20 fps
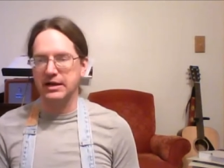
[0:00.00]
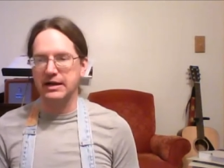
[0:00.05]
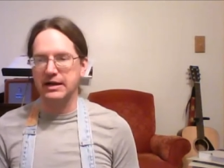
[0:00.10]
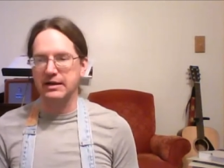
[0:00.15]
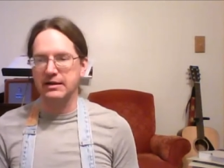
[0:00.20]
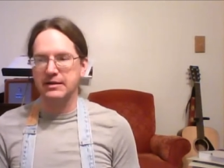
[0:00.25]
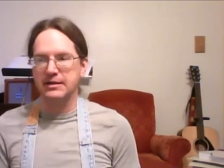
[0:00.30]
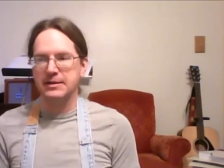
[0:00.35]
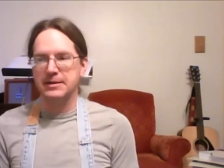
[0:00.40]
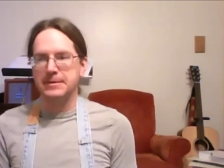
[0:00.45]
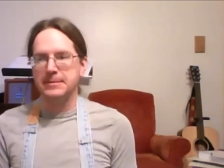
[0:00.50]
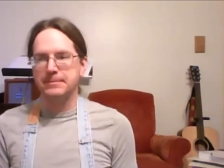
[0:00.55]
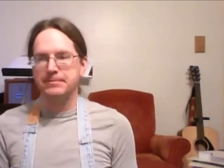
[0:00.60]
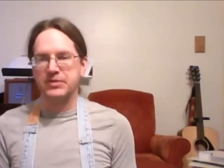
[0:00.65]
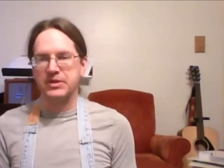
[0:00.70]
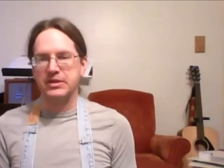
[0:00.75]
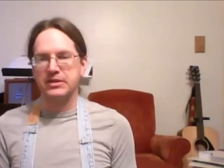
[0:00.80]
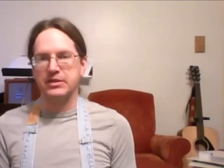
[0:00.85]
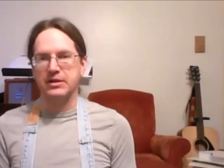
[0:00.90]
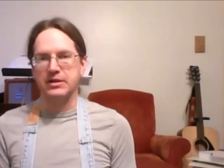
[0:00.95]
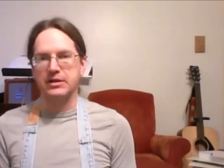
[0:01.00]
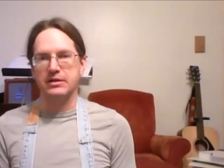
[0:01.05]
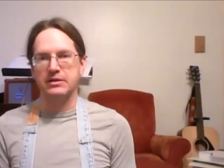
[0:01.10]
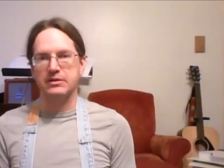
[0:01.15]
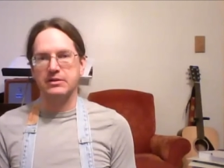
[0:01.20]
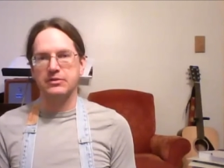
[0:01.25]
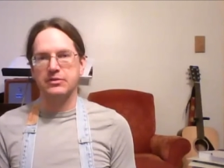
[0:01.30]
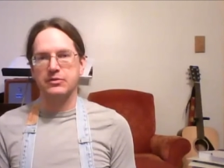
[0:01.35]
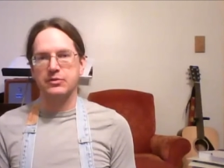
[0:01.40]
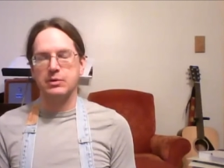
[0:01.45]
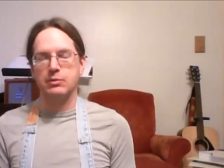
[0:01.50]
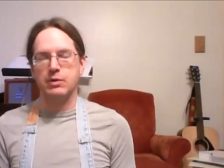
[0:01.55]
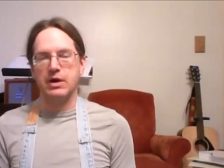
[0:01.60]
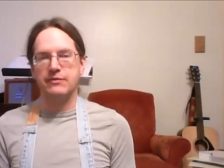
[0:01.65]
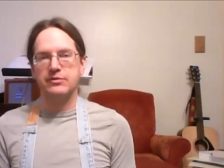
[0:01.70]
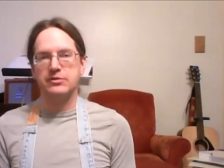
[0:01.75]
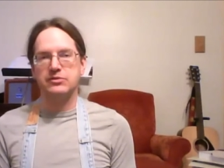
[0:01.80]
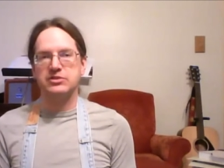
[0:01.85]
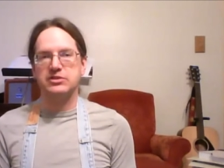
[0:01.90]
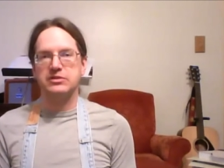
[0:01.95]
uh, the three
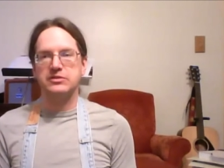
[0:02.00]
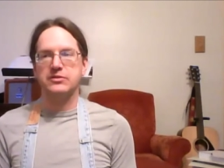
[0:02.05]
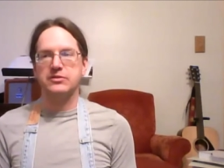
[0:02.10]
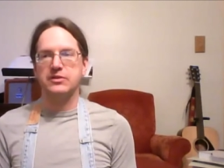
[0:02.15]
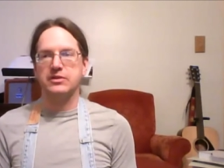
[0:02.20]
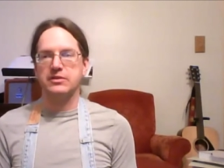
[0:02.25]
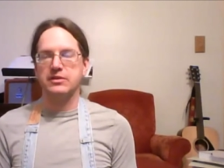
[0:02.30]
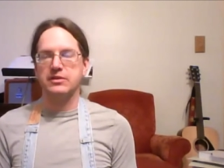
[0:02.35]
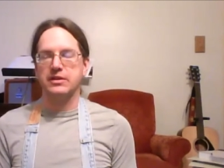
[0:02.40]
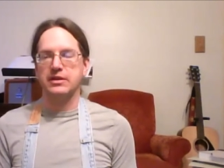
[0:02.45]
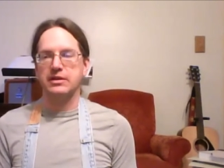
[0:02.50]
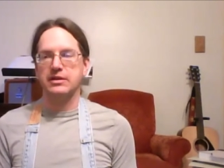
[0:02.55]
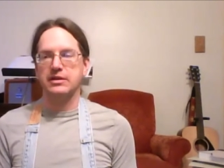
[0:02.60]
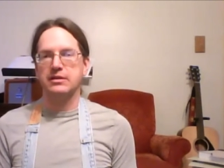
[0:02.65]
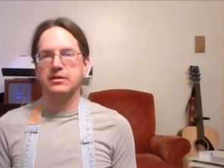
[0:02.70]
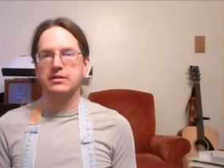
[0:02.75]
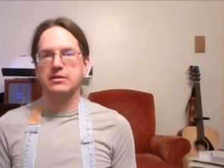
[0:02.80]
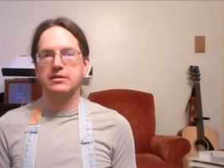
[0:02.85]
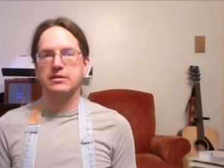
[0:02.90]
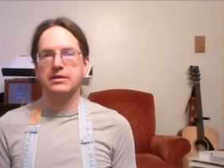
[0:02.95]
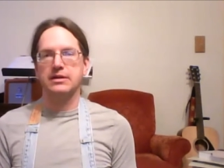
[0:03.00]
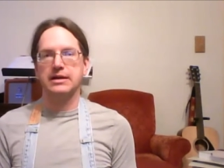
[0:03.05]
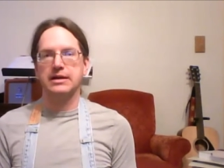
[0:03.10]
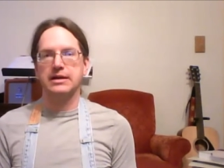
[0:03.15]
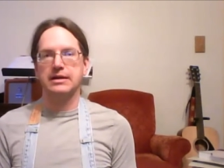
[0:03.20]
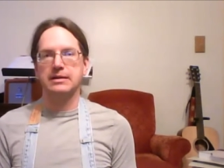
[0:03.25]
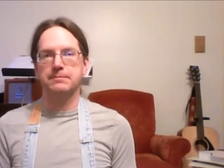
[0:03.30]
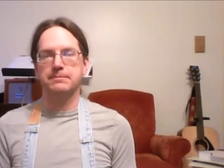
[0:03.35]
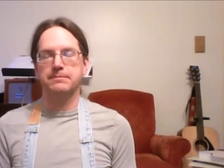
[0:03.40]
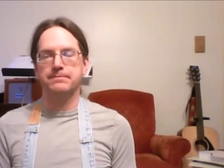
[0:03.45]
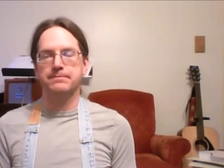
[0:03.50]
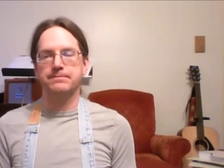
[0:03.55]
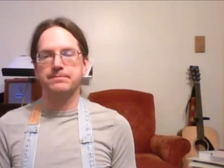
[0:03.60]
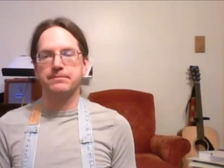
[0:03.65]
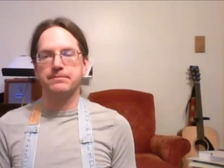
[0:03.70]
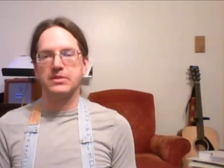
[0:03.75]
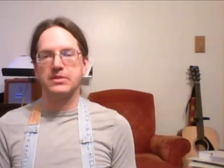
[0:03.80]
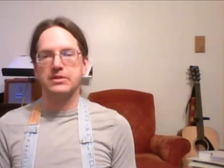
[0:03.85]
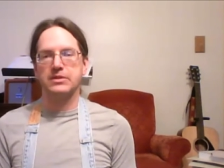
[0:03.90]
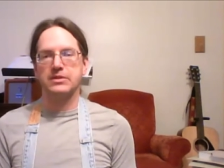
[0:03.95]
refuges and the um,
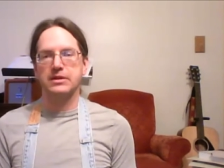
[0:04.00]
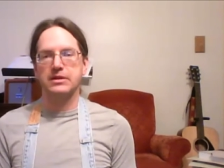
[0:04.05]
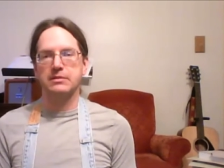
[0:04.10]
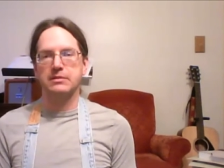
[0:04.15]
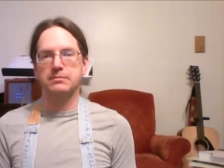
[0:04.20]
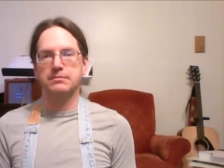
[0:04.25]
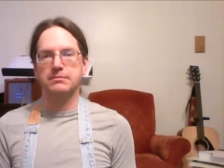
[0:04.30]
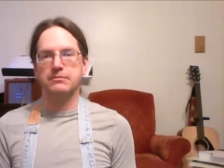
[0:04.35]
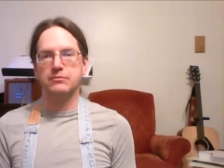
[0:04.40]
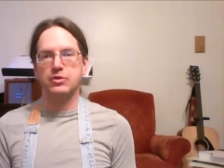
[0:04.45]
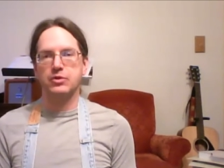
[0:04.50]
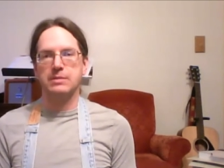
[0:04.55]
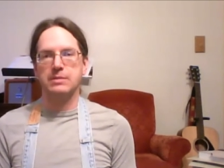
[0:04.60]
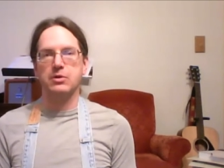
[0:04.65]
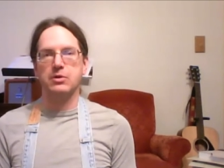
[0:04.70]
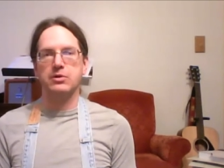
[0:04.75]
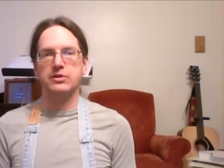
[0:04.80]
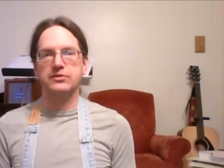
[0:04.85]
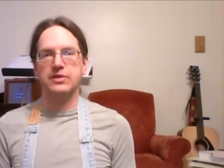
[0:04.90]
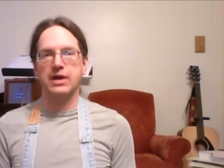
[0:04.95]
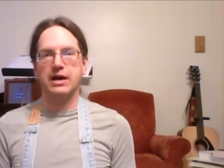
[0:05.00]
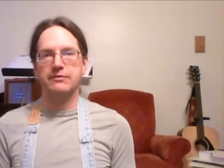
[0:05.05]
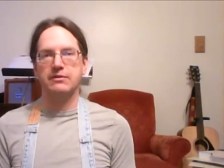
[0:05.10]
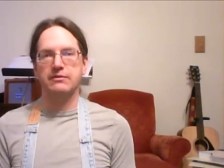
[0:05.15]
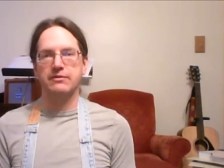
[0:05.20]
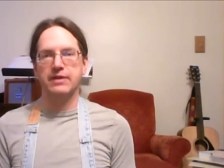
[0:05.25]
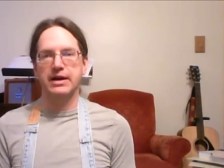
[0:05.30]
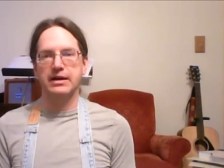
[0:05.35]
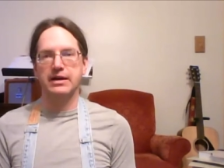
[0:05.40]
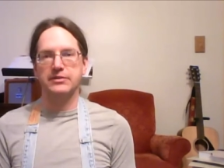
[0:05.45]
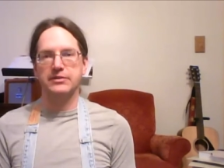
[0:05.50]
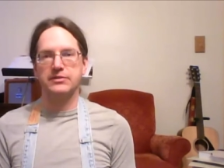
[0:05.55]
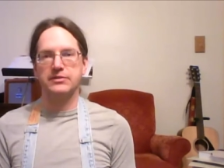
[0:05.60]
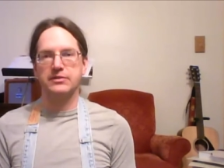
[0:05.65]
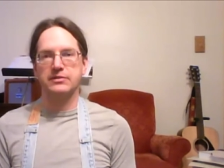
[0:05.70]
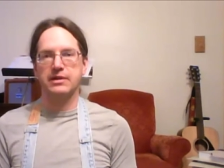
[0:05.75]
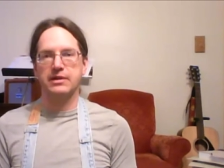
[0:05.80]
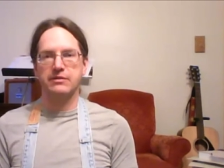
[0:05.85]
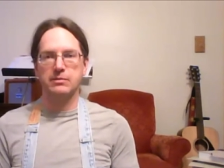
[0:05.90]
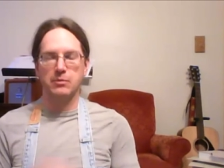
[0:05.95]
the great bodhisattva
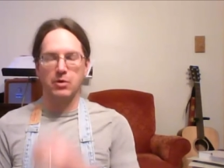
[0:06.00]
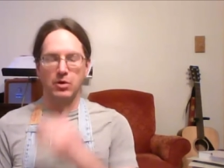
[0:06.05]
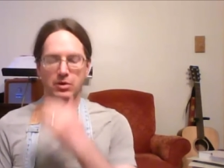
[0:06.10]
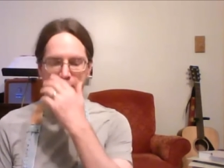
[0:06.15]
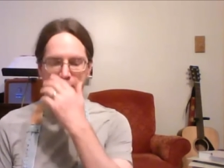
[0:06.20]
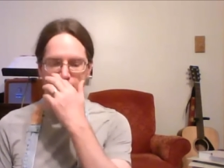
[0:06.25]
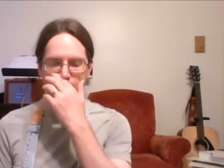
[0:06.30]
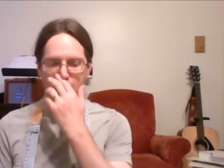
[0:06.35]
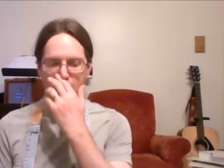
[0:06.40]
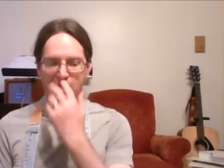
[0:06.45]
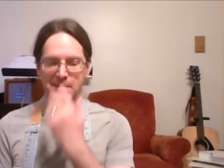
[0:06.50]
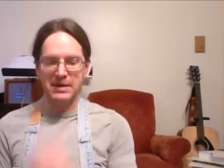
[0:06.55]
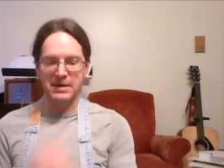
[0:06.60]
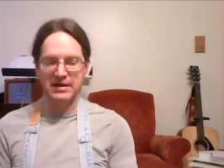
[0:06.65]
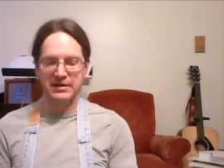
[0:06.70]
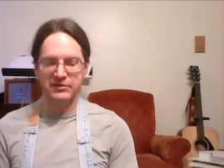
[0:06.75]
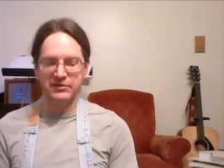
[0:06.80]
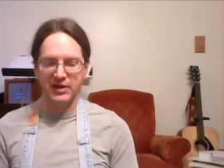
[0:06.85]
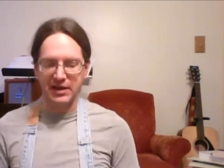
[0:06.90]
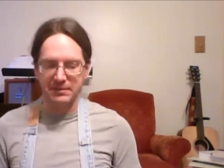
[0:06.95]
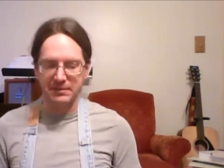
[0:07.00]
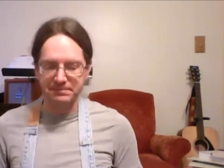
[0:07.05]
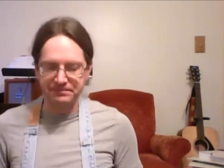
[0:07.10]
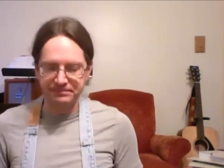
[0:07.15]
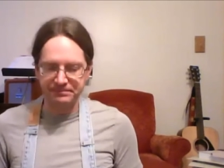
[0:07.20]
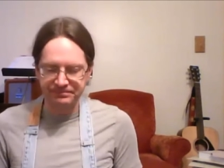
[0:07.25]
vows every morning before I meditate.